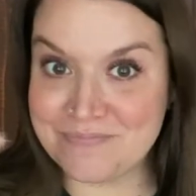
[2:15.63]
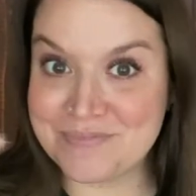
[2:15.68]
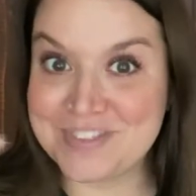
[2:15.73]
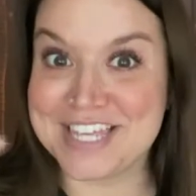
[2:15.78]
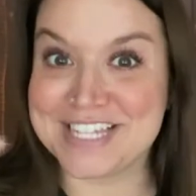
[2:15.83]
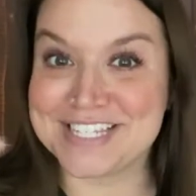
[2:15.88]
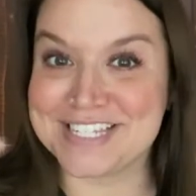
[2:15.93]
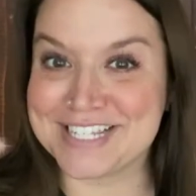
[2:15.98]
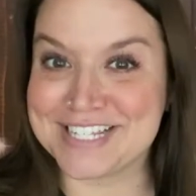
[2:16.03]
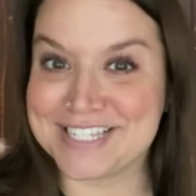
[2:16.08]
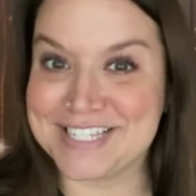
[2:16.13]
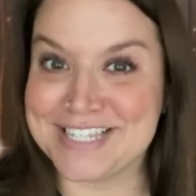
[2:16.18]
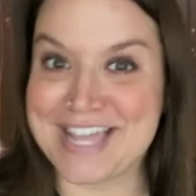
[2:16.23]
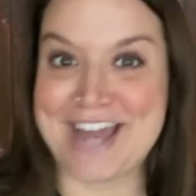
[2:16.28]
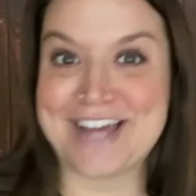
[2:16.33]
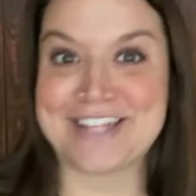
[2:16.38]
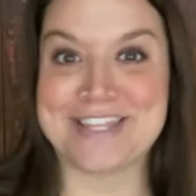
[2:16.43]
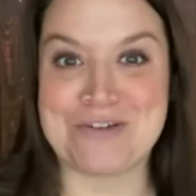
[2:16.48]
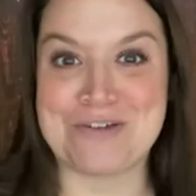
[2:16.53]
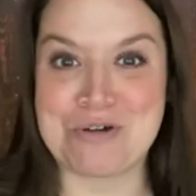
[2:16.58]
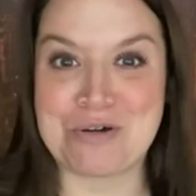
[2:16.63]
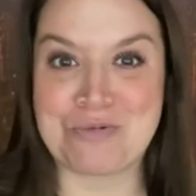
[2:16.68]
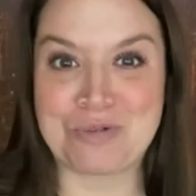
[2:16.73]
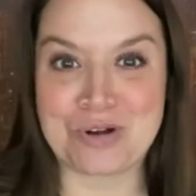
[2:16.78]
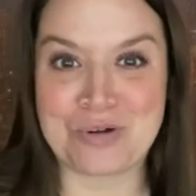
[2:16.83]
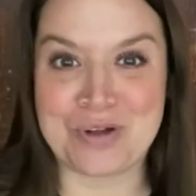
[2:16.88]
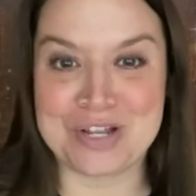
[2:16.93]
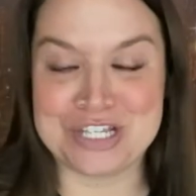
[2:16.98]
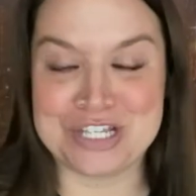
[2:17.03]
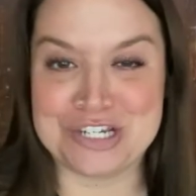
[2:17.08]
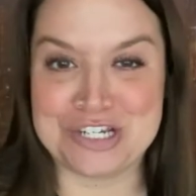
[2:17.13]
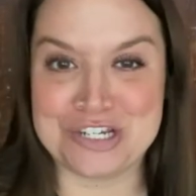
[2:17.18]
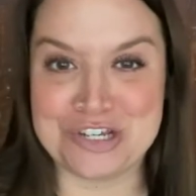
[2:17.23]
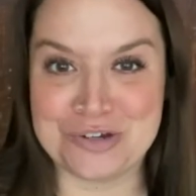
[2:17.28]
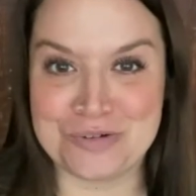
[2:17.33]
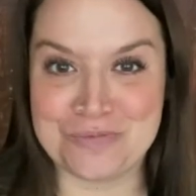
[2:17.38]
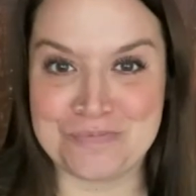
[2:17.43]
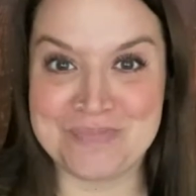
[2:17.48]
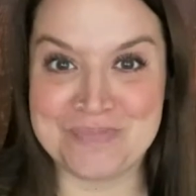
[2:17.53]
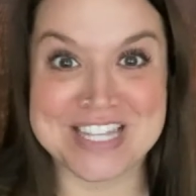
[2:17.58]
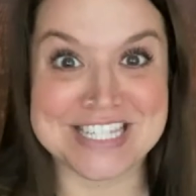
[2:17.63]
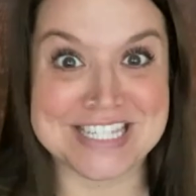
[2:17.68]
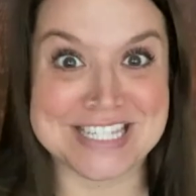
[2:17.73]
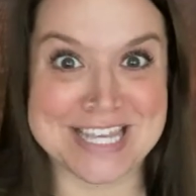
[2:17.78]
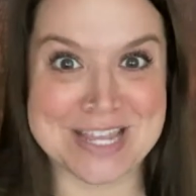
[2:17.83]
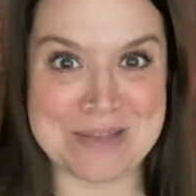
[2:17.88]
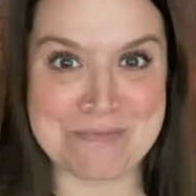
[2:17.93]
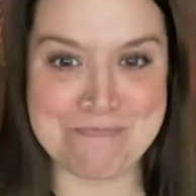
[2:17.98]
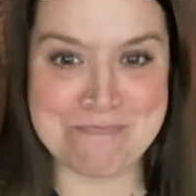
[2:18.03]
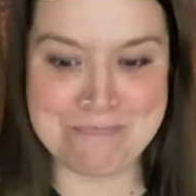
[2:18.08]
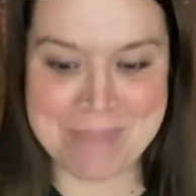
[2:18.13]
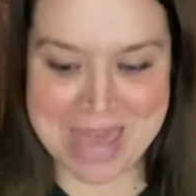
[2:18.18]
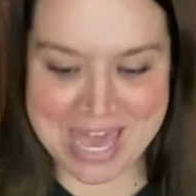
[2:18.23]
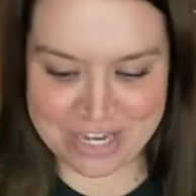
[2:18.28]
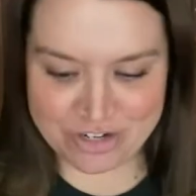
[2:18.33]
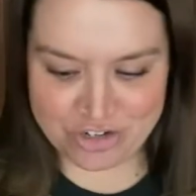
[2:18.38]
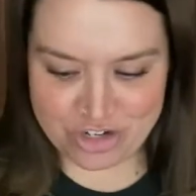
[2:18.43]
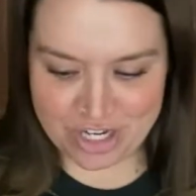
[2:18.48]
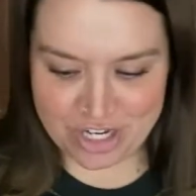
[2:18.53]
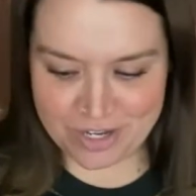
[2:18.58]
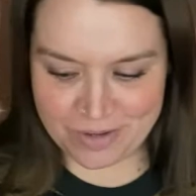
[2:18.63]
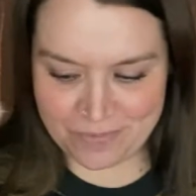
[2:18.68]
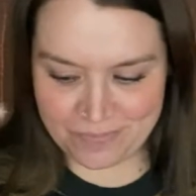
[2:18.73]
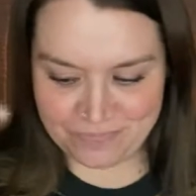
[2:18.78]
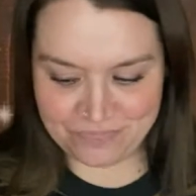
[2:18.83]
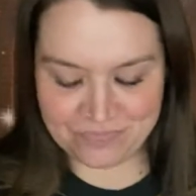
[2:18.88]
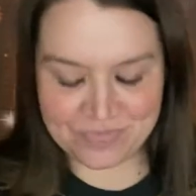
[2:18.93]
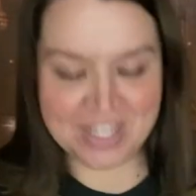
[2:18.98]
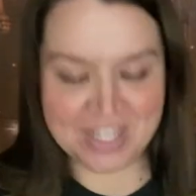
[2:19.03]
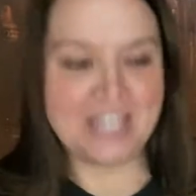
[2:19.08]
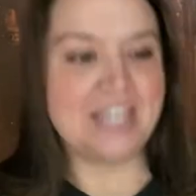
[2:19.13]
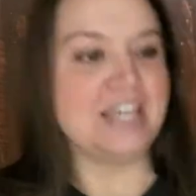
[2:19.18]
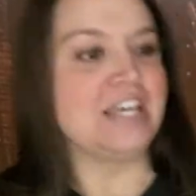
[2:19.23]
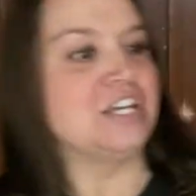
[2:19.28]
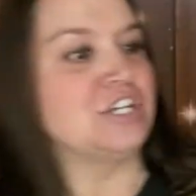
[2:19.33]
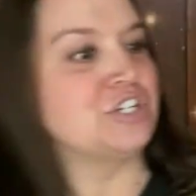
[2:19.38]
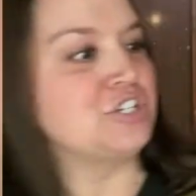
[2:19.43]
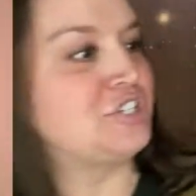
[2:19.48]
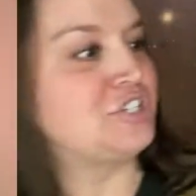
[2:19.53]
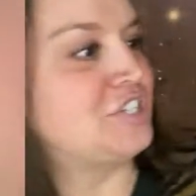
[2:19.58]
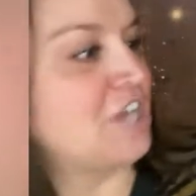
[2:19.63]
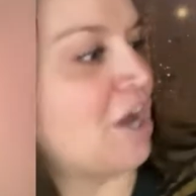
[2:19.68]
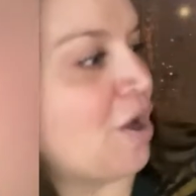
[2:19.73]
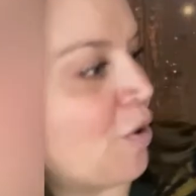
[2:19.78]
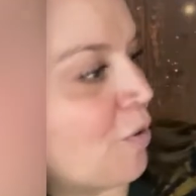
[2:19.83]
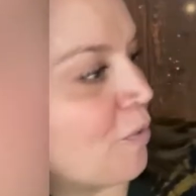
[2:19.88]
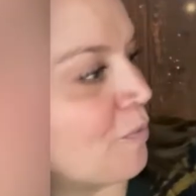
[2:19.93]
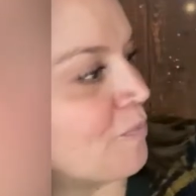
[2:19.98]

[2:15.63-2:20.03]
That's exactly what we're going to do. It's like magic. So